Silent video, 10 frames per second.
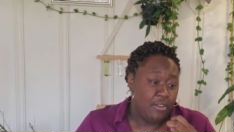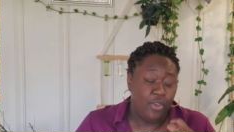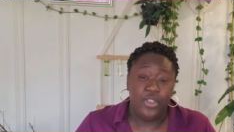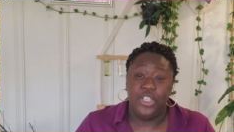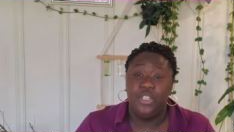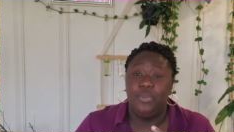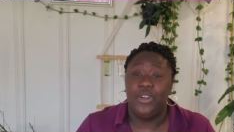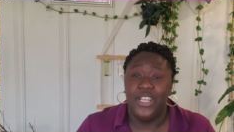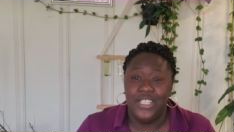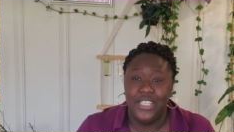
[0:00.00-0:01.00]
for the
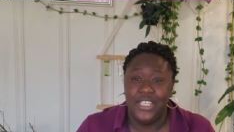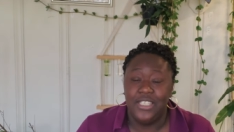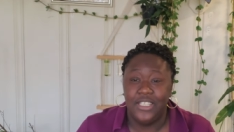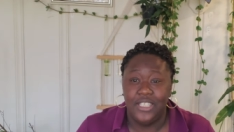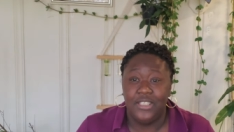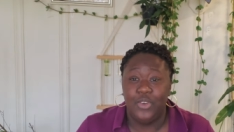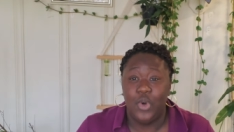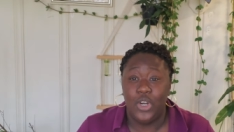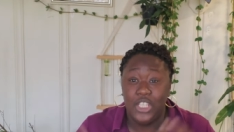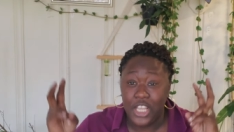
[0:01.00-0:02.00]
spring season is, of
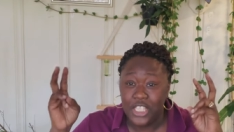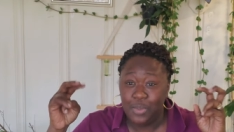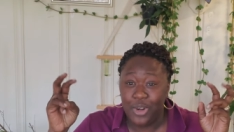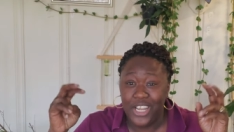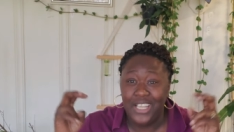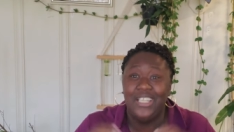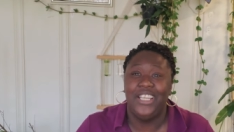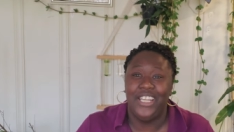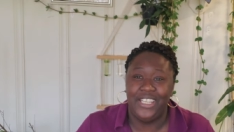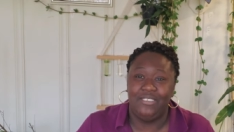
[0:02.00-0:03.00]
course, spring
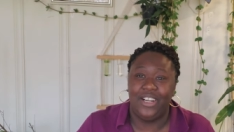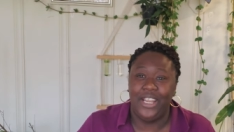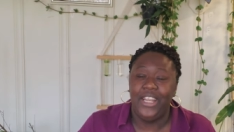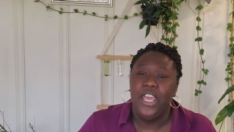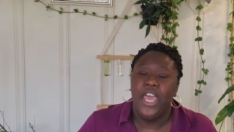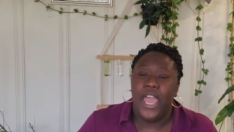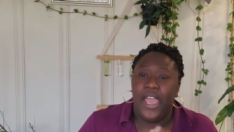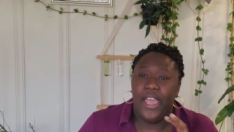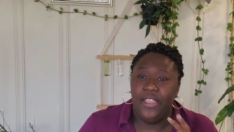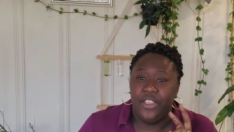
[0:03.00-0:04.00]
cleaning, right?
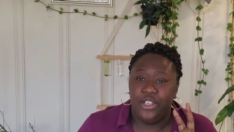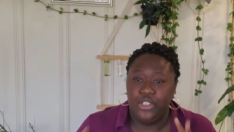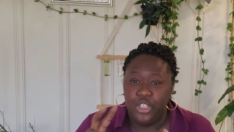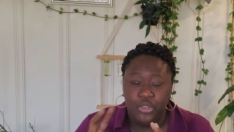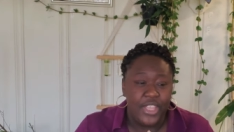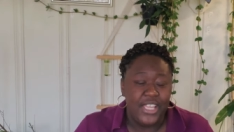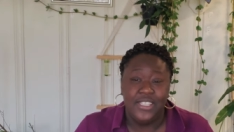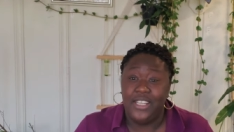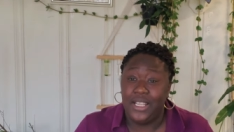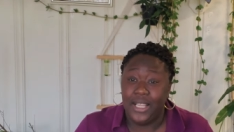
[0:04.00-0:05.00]
And there's two things
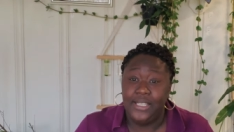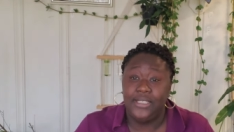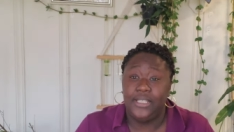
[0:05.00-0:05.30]
that I like